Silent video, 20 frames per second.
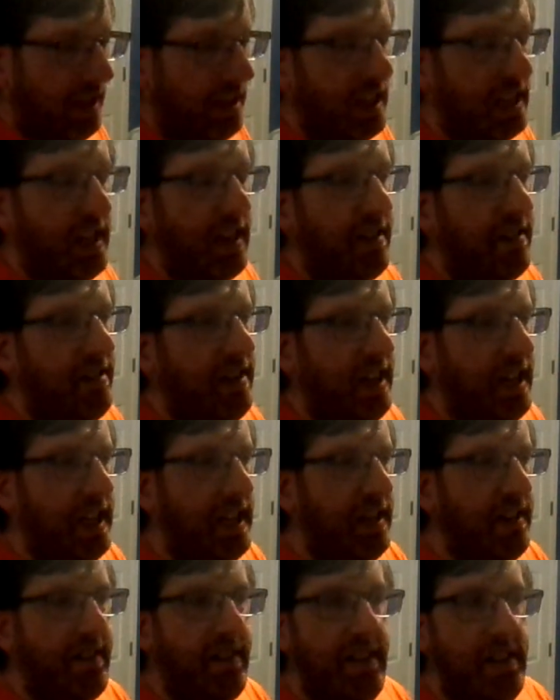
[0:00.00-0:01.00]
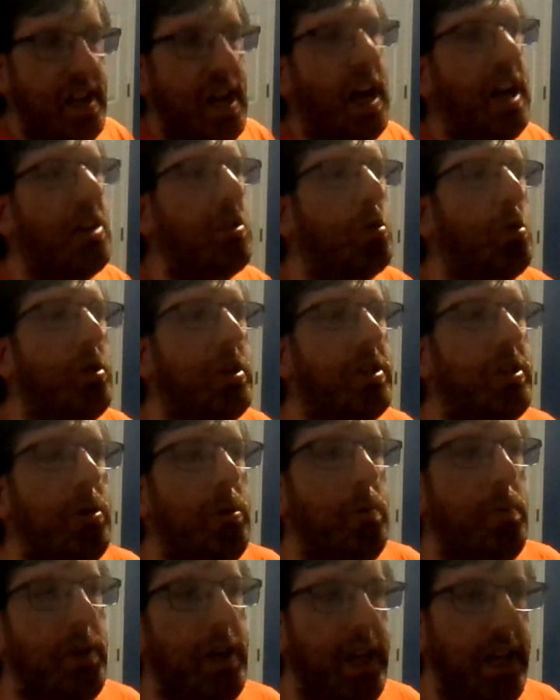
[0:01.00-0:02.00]
like I said, it's not going
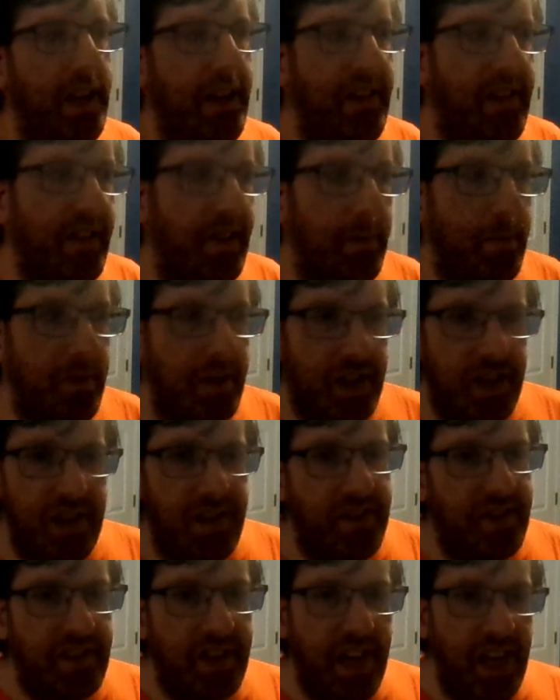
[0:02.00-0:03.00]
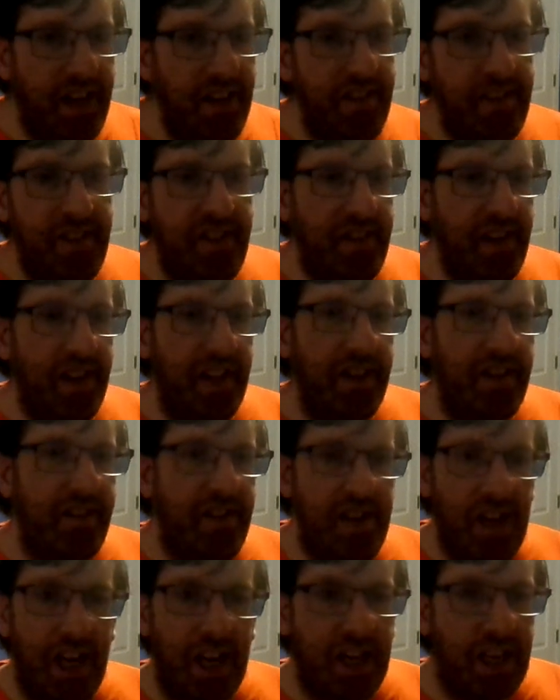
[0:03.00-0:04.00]
to be easy because Kansas City is
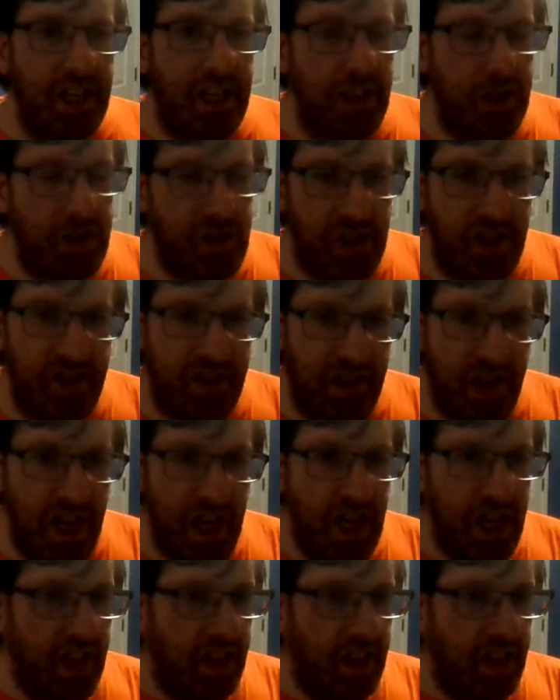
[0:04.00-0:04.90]
not going to just